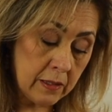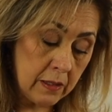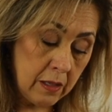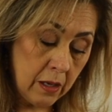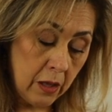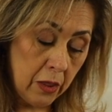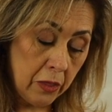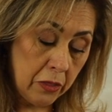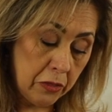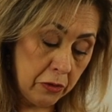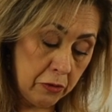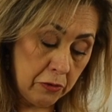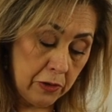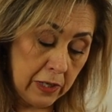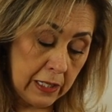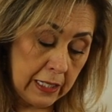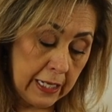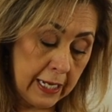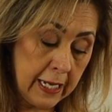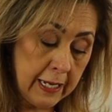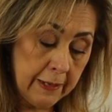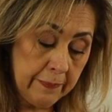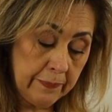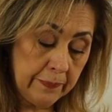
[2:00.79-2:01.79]

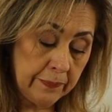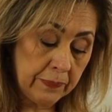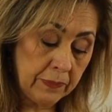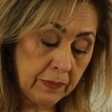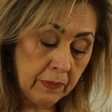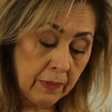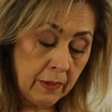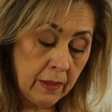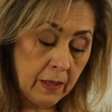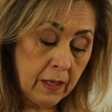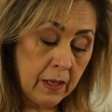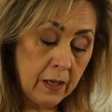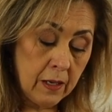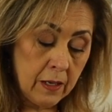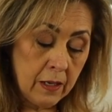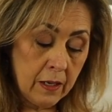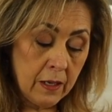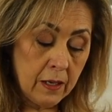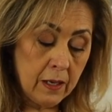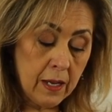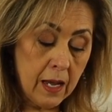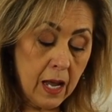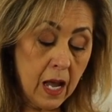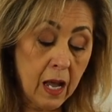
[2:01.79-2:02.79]
thoroughly,
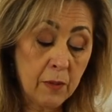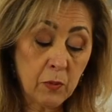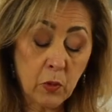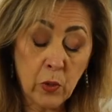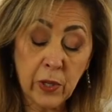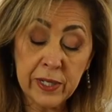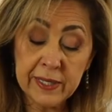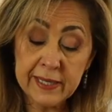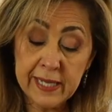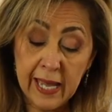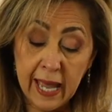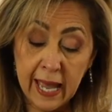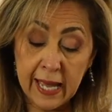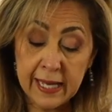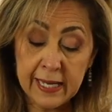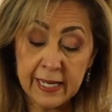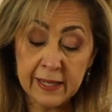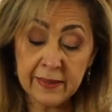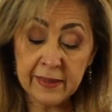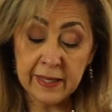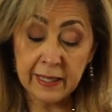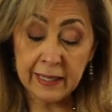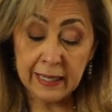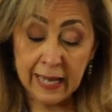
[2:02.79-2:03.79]
I'm going to add
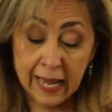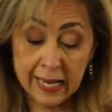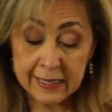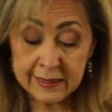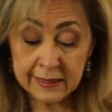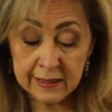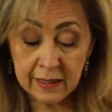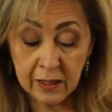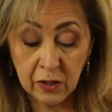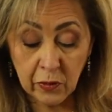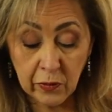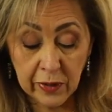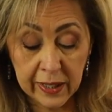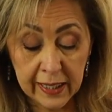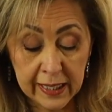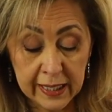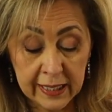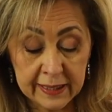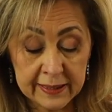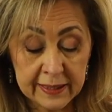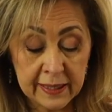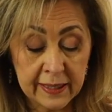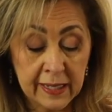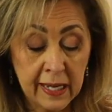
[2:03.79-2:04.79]
in the last
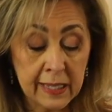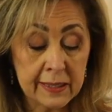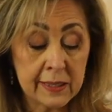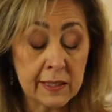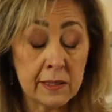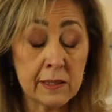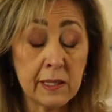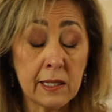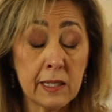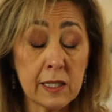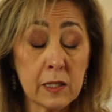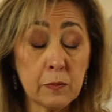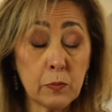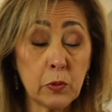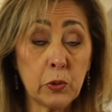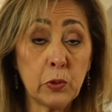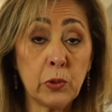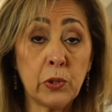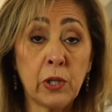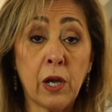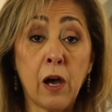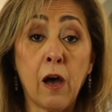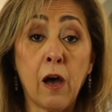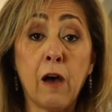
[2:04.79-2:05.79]
ingredient, and that's a
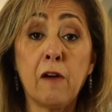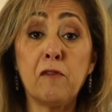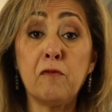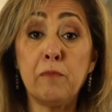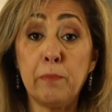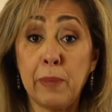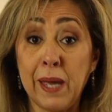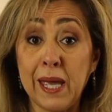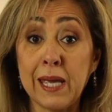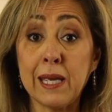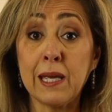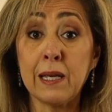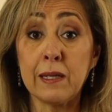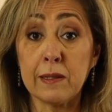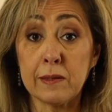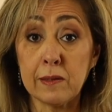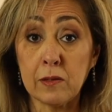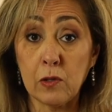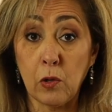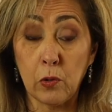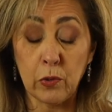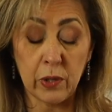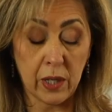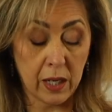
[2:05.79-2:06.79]
teaspoon of baking
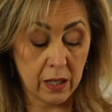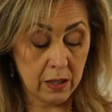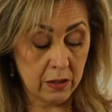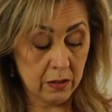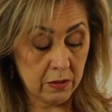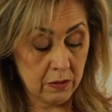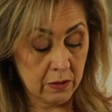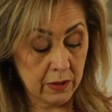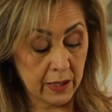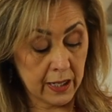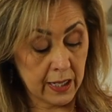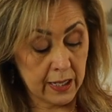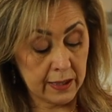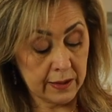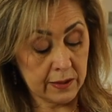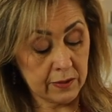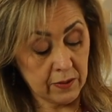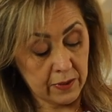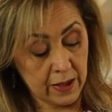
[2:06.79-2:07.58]
soda. Okay, so